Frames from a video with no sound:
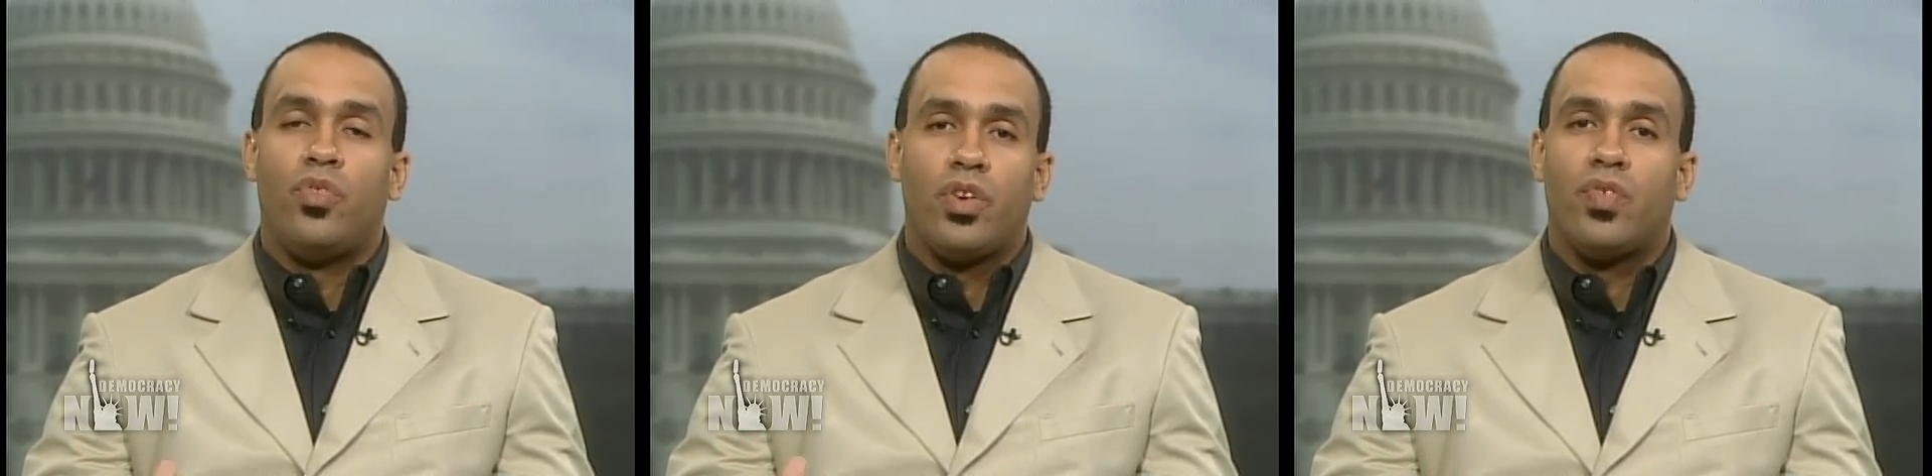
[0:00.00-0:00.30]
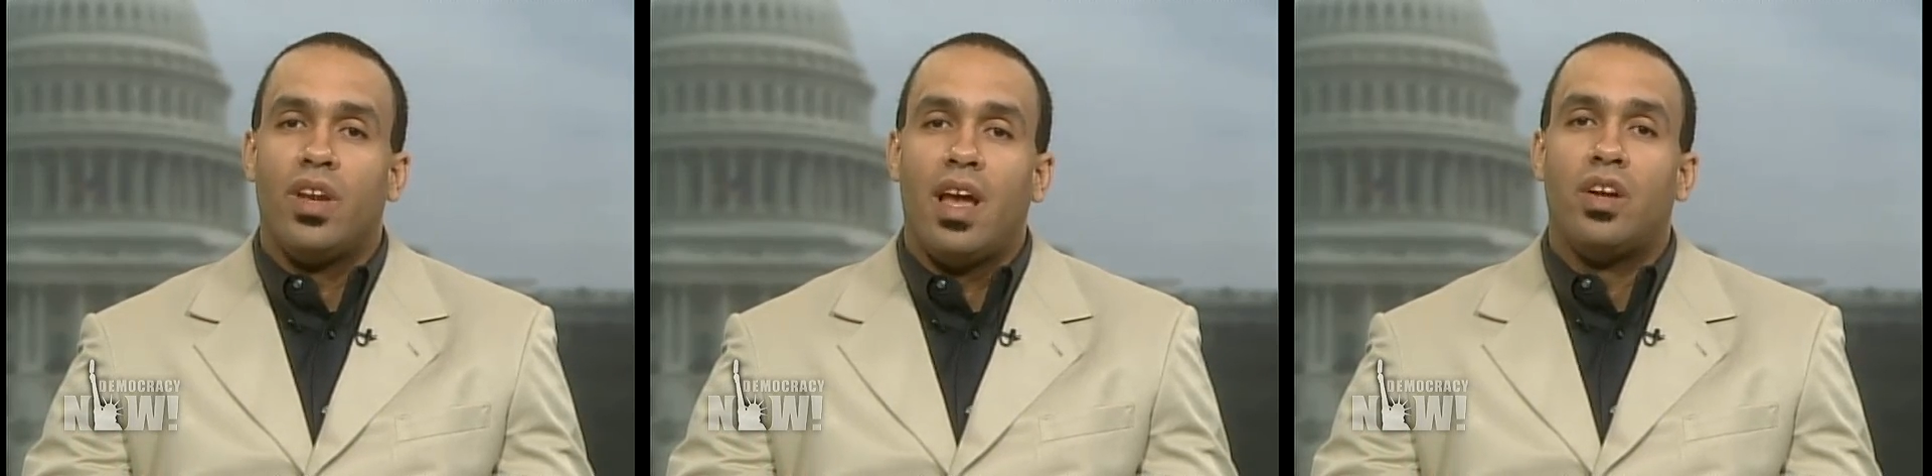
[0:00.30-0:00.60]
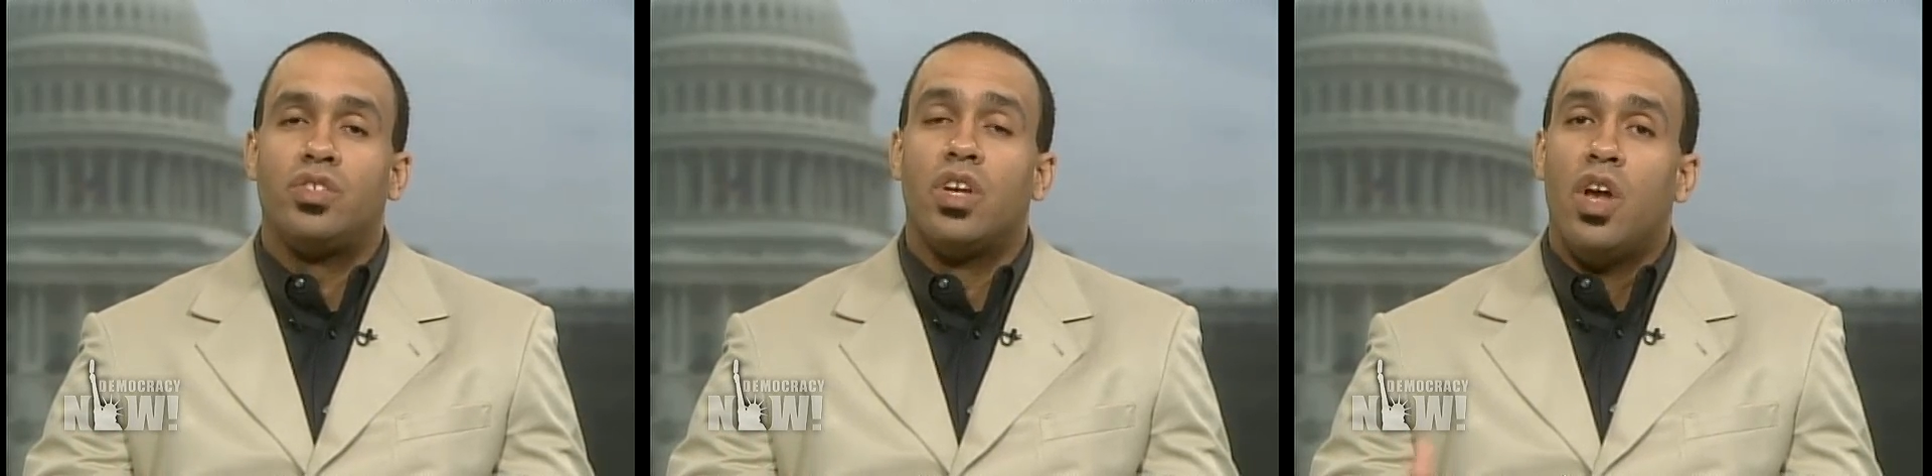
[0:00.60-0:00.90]
different
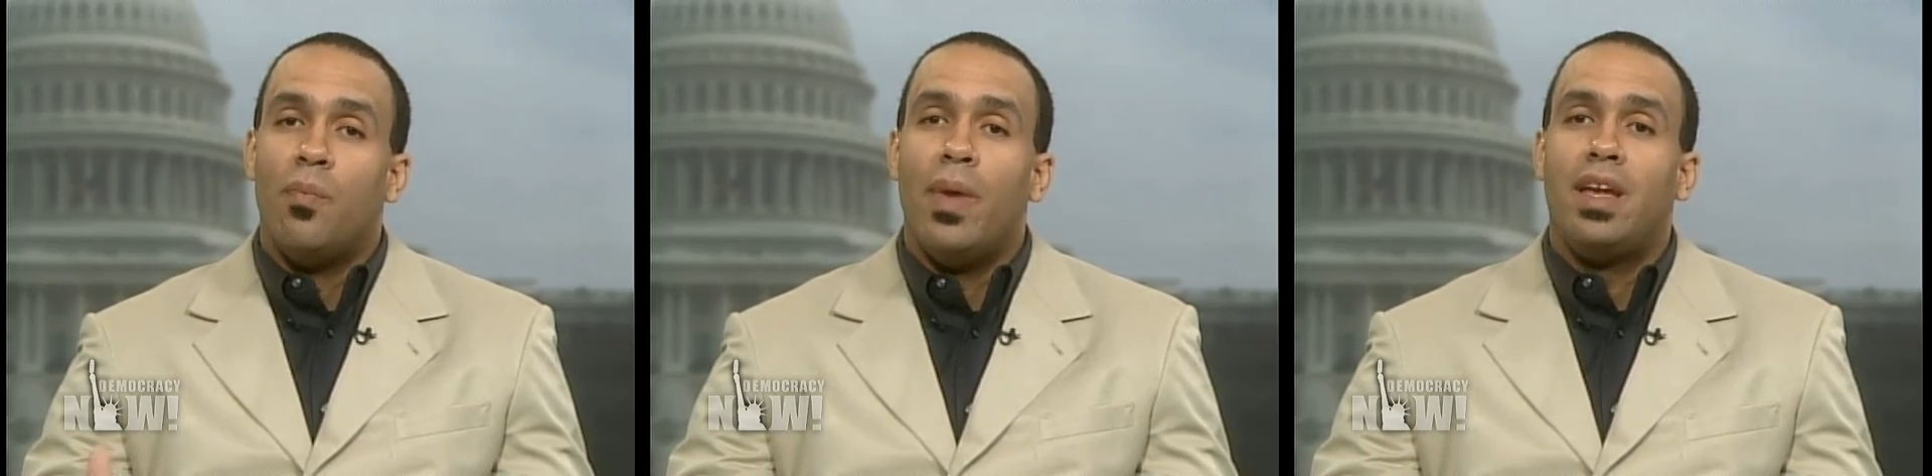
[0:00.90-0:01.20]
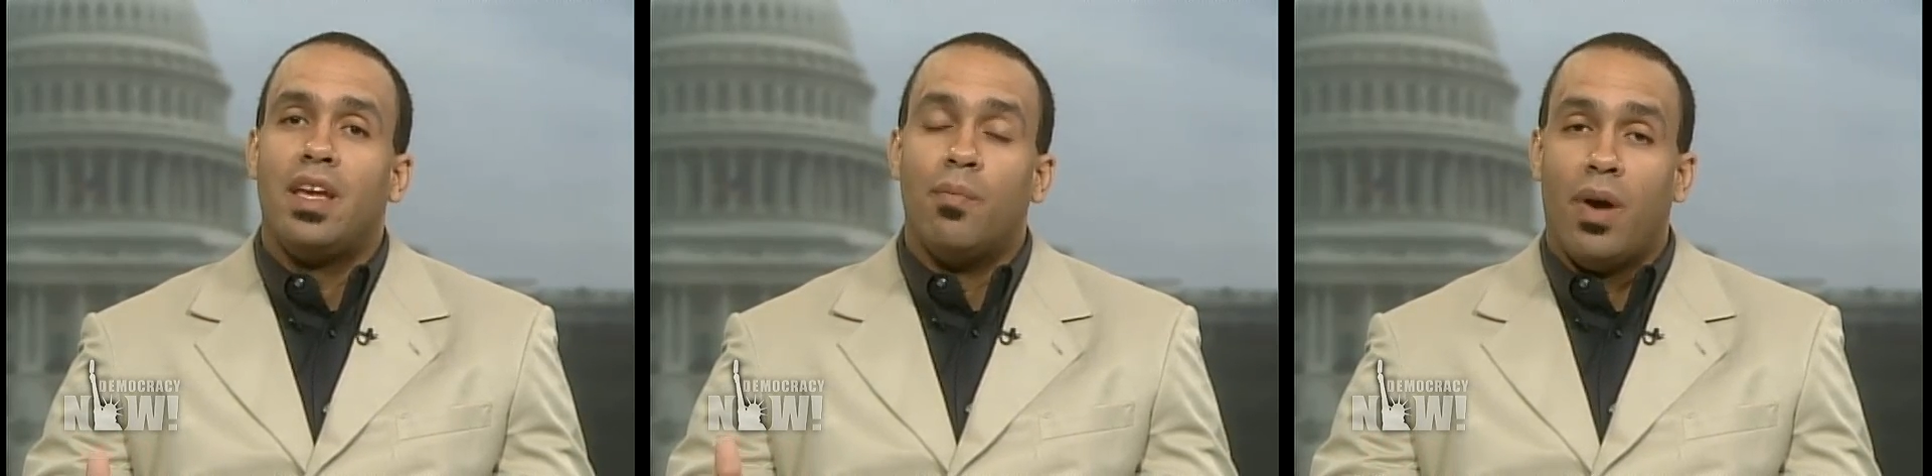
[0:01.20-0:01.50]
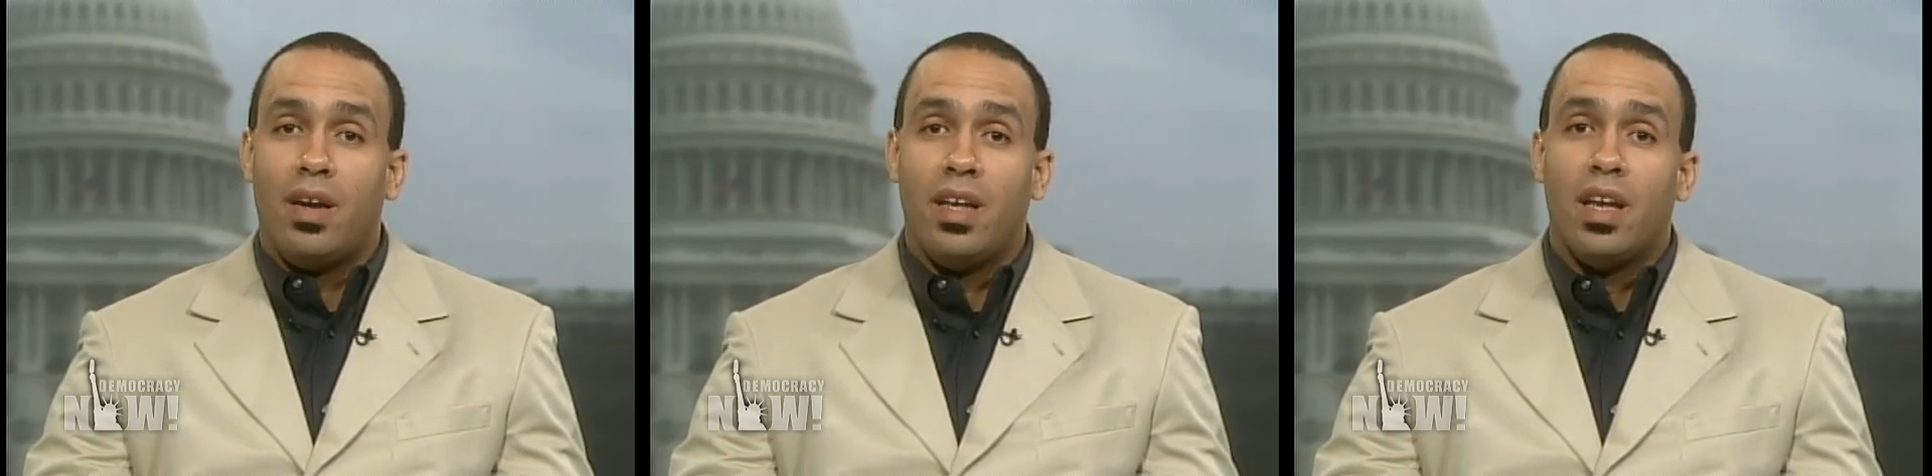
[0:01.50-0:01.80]
layers making
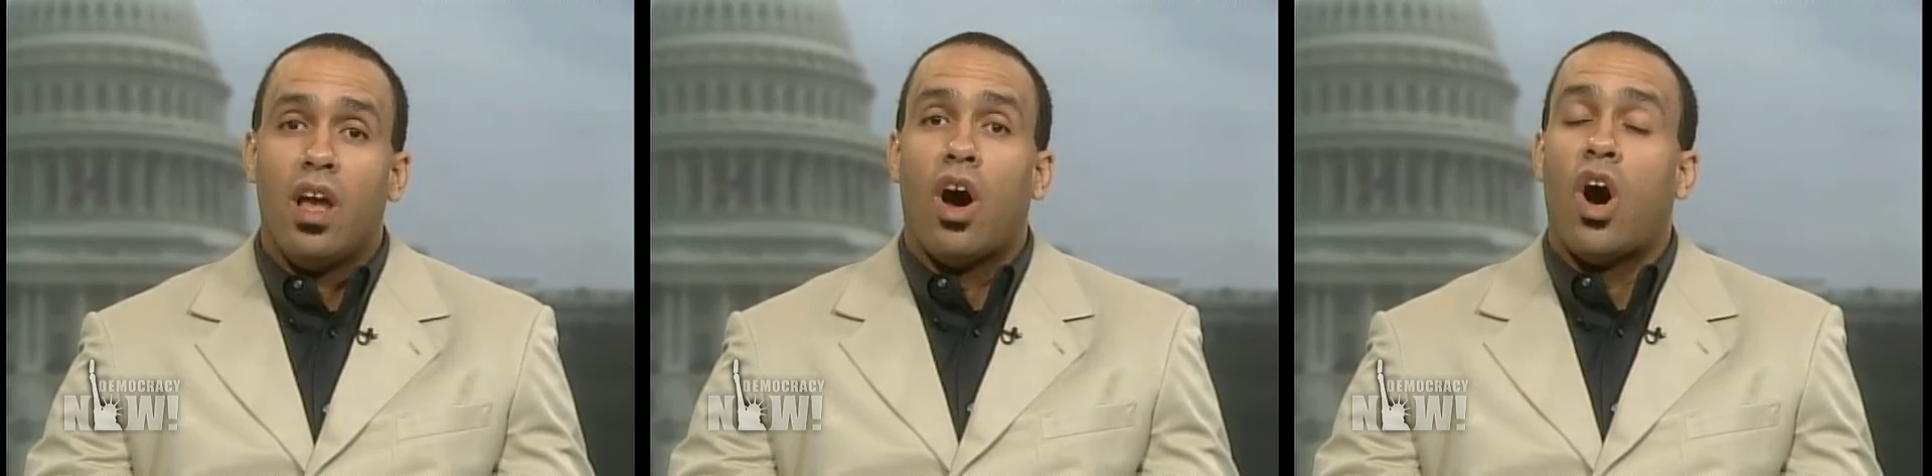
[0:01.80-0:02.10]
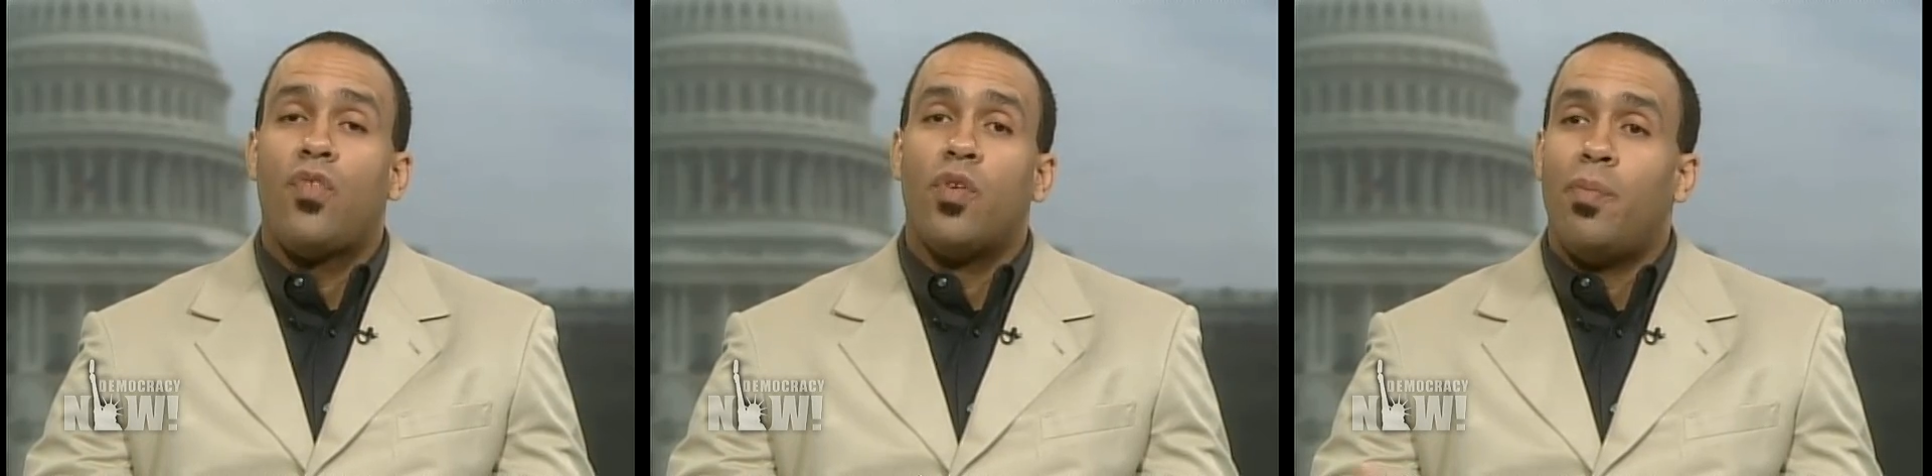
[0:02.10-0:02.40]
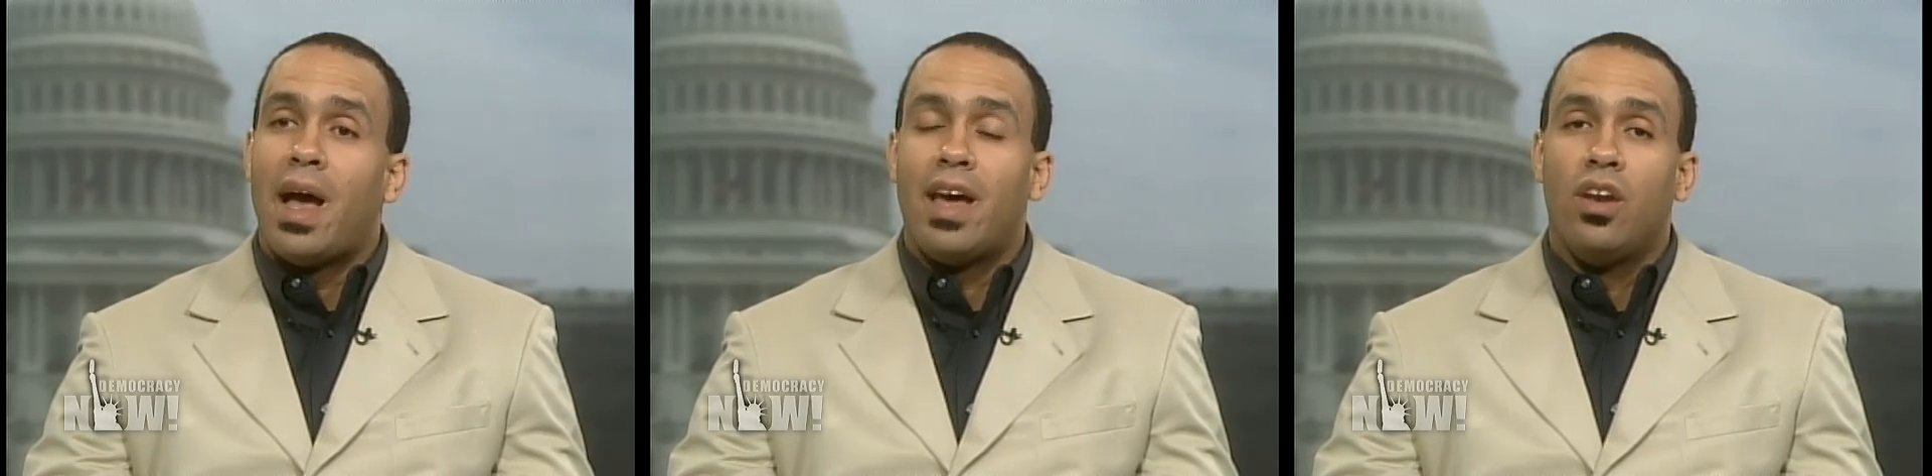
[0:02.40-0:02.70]
money off a
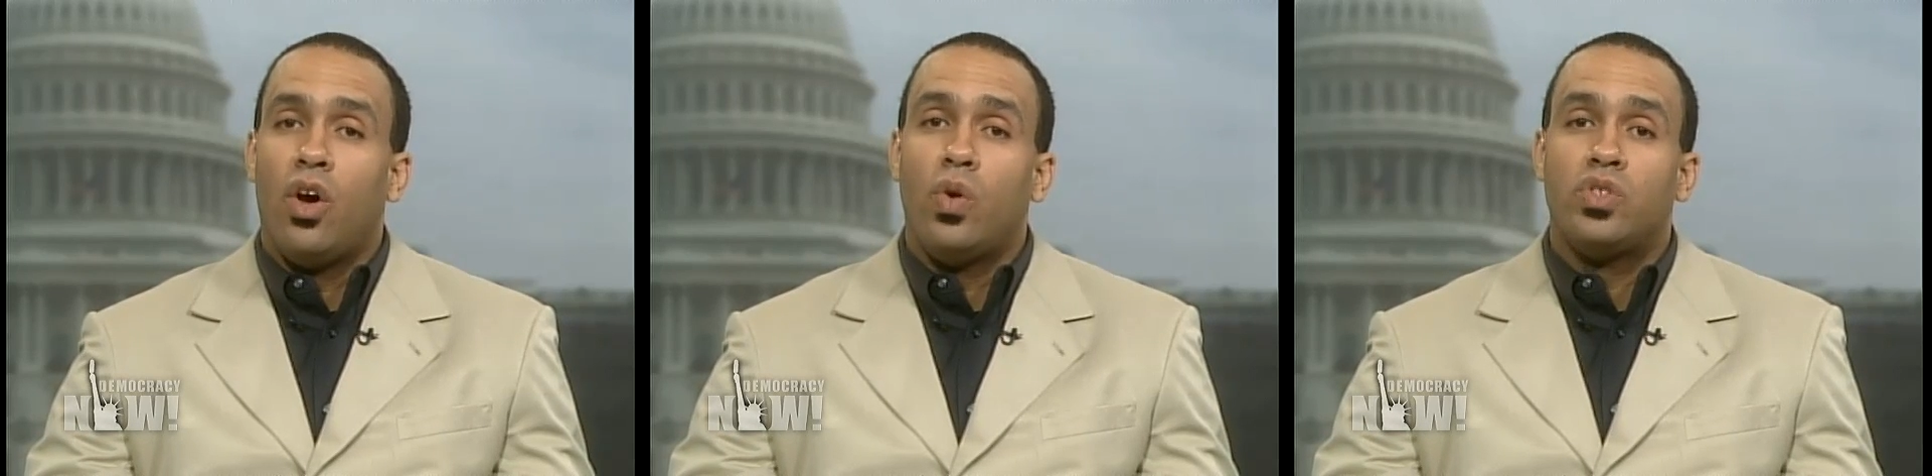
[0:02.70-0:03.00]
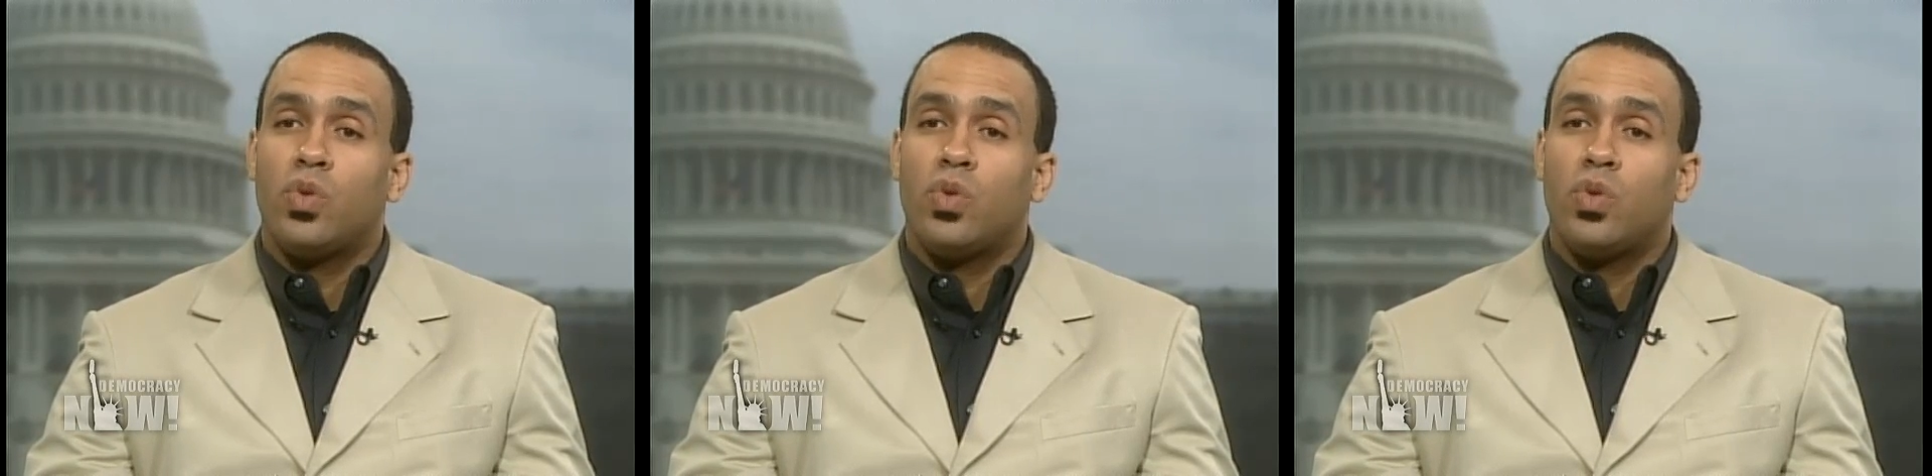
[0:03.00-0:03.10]
bad loan.